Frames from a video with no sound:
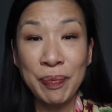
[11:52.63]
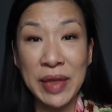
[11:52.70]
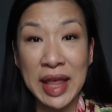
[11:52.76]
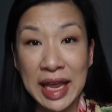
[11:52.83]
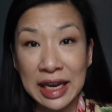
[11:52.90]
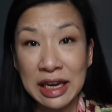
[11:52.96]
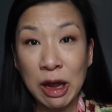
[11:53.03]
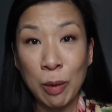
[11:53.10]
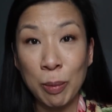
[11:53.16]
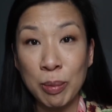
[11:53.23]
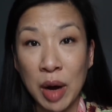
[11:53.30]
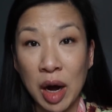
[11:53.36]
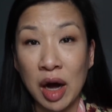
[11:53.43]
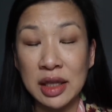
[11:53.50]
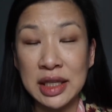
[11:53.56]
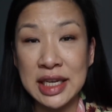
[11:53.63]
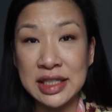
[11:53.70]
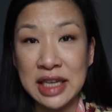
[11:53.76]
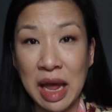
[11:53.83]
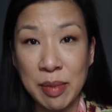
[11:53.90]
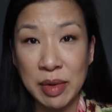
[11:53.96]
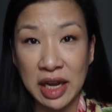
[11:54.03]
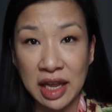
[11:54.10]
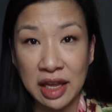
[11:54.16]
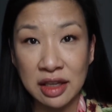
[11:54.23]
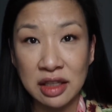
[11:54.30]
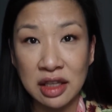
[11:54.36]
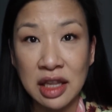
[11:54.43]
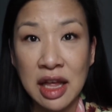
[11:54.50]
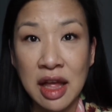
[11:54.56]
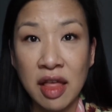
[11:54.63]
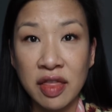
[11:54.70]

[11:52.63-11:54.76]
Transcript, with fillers: in a mall in Diamond Hill